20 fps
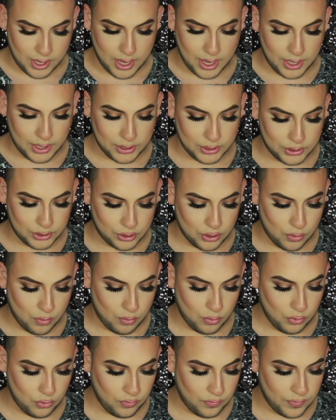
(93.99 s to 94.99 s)
Okay, so
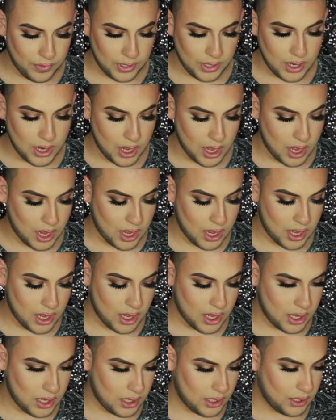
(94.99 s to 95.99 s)
moving
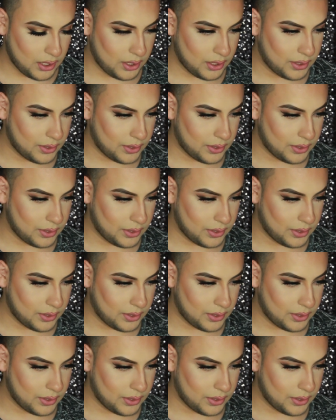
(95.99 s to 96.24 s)
on.